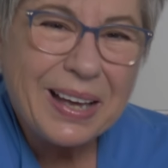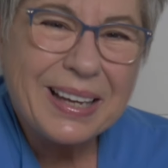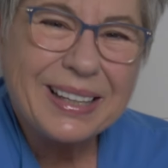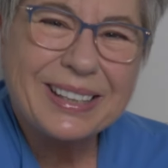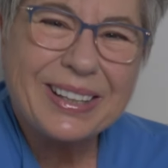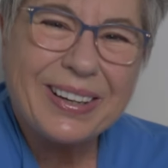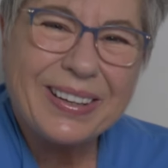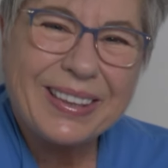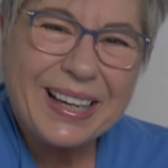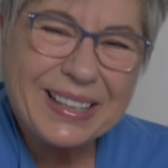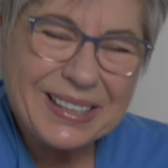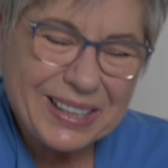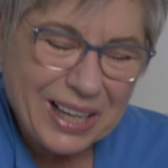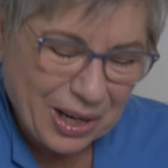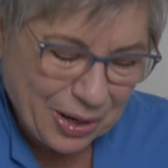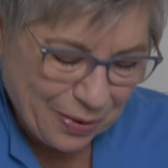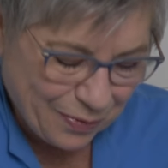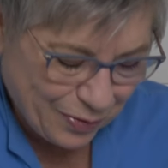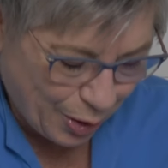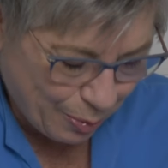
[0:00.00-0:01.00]
So that's
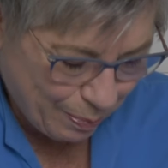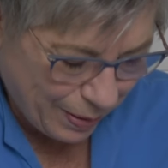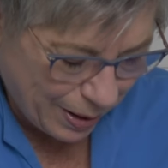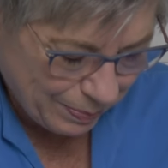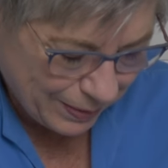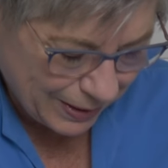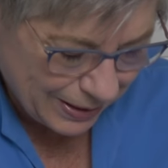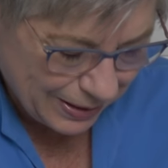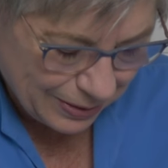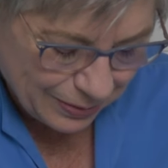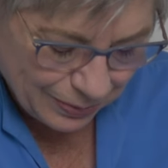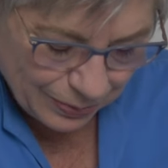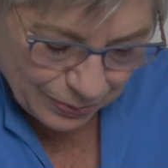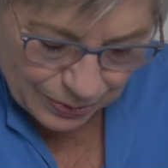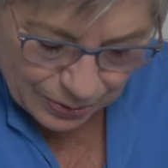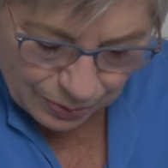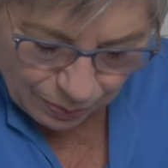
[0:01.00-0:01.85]
all of our puppy news